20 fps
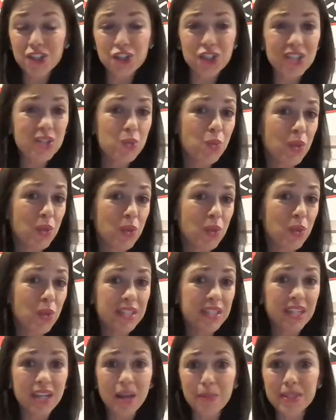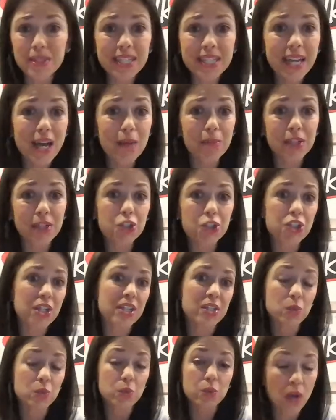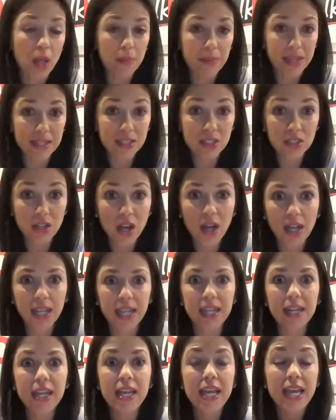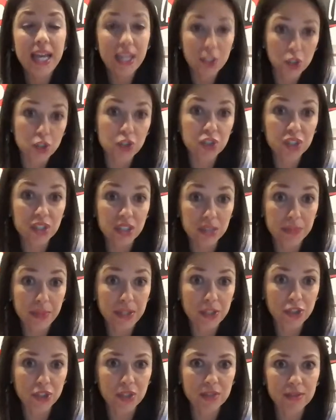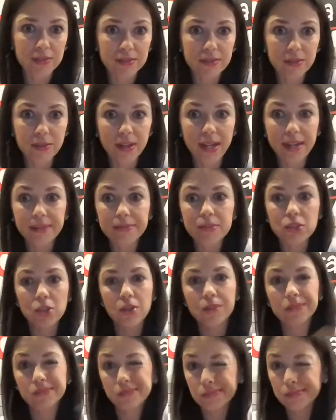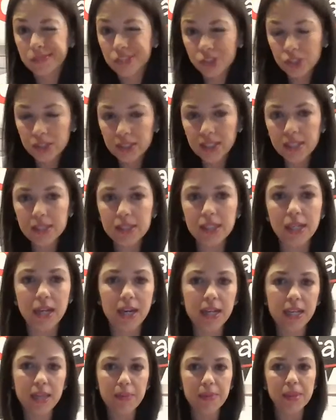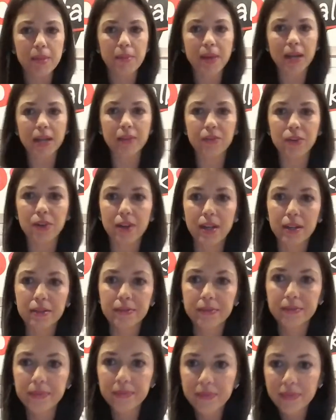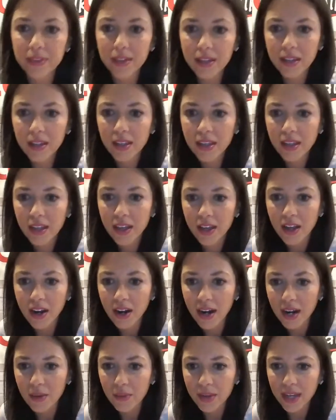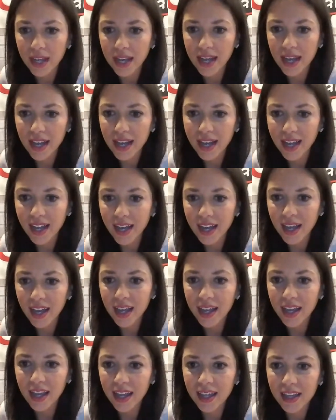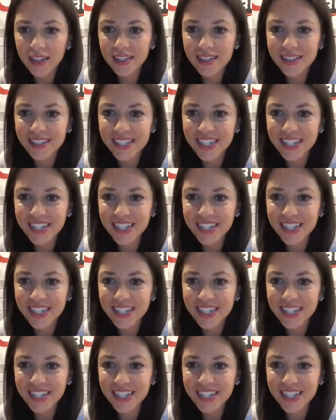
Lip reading: And she's whizzing up and down because she has a really well-made socket and good suspension. Okay. So just things to kind of keep in the back of your head. All right. We got